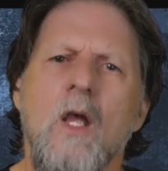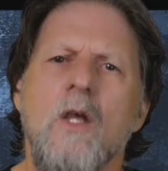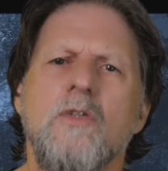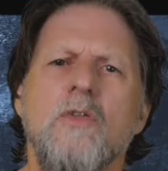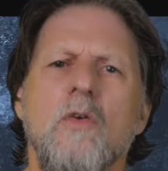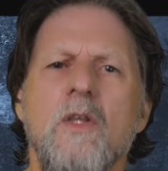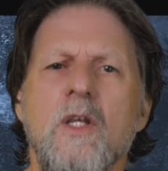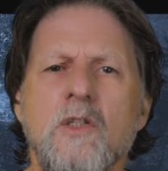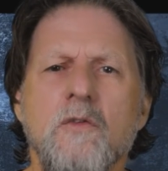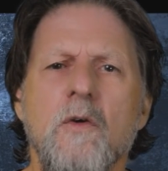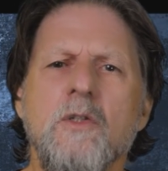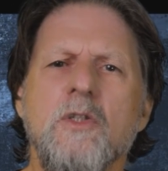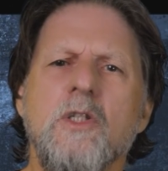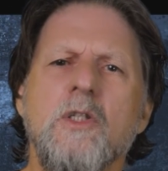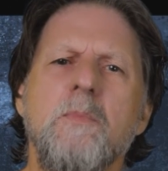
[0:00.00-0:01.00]
So this
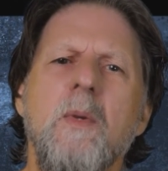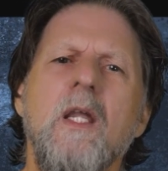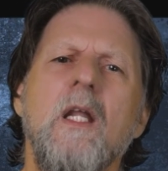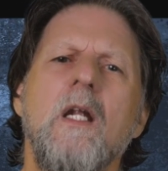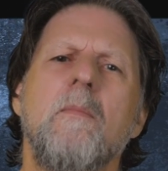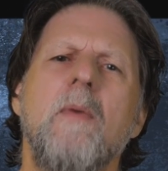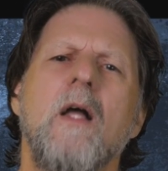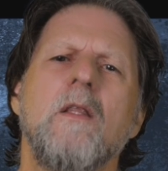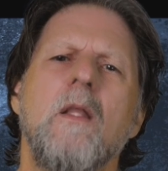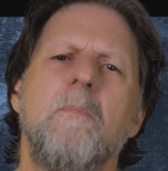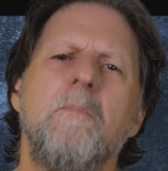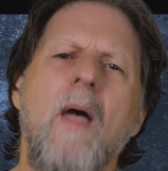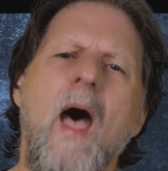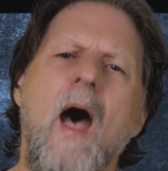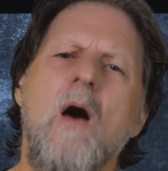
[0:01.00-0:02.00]
verse is speaking about the
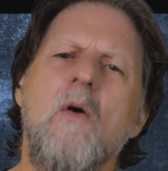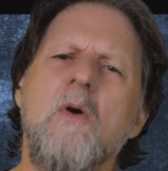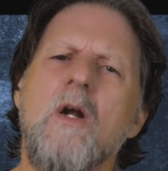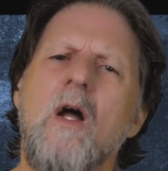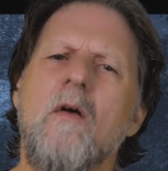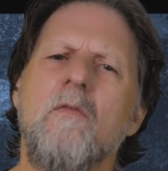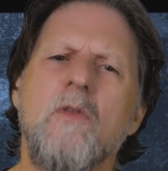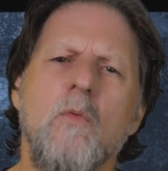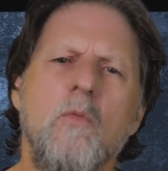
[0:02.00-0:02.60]
power of the